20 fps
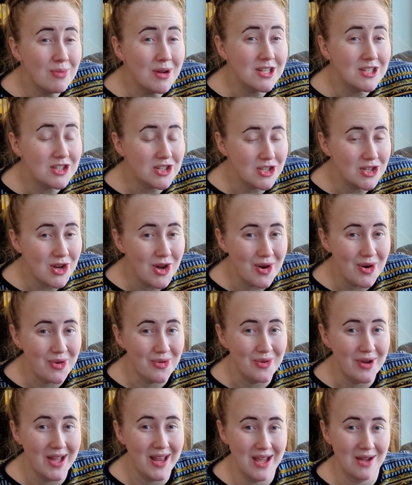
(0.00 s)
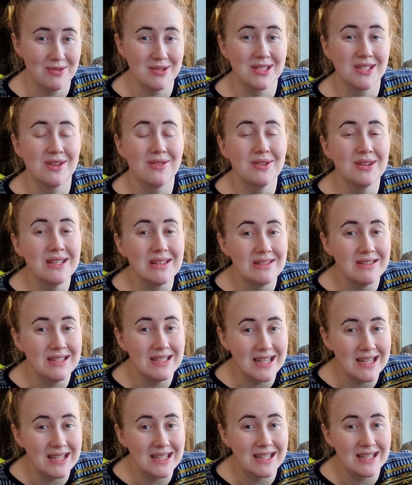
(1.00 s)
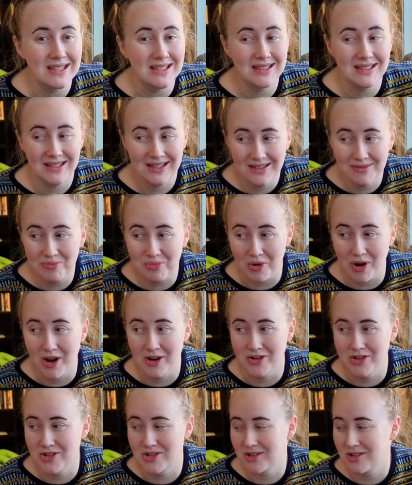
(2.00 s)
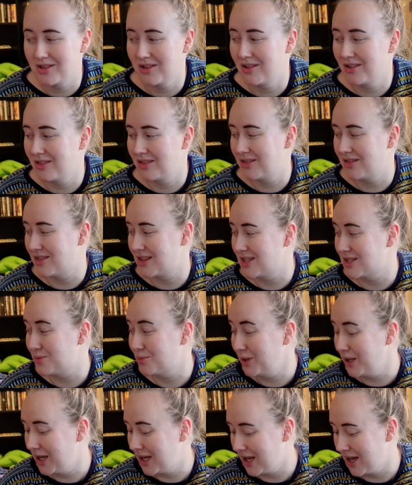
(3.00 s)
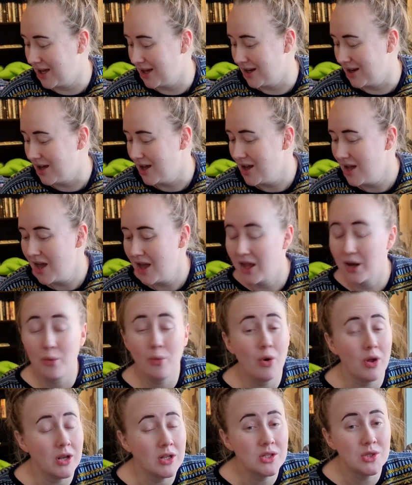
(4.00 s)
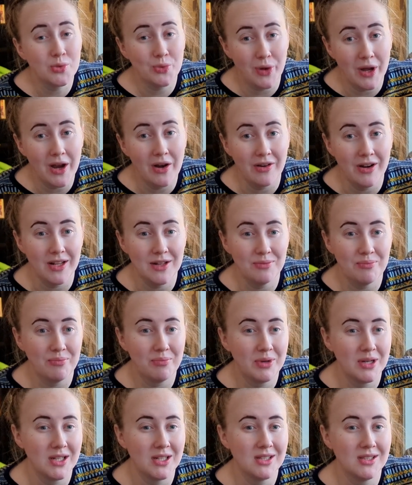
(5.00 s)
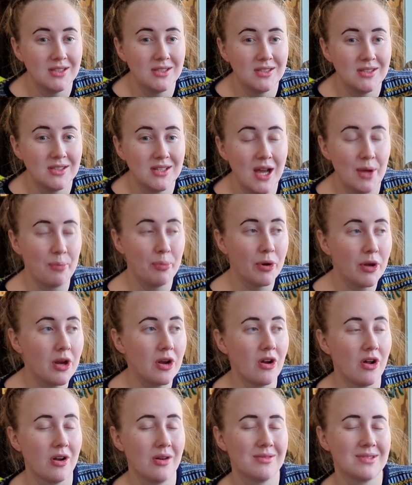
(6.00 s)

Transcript: much snow, and I was going to knit brunch this weekend and wanted to wear it, but I put it on.